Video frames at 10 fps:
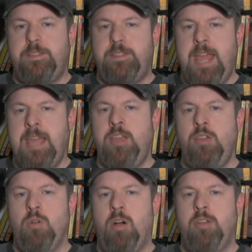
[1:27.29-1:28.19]
thank
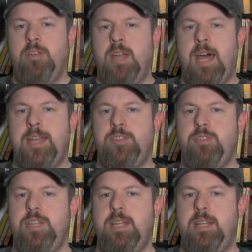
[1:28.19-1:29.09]
you, all you guys
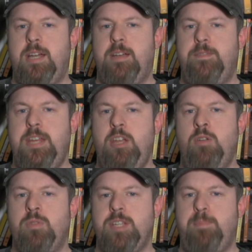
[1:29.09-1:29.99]
who did
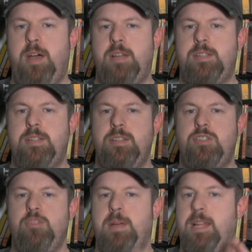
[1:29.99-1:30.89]
video responses
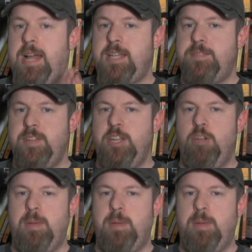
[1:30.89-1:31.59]
to my last video,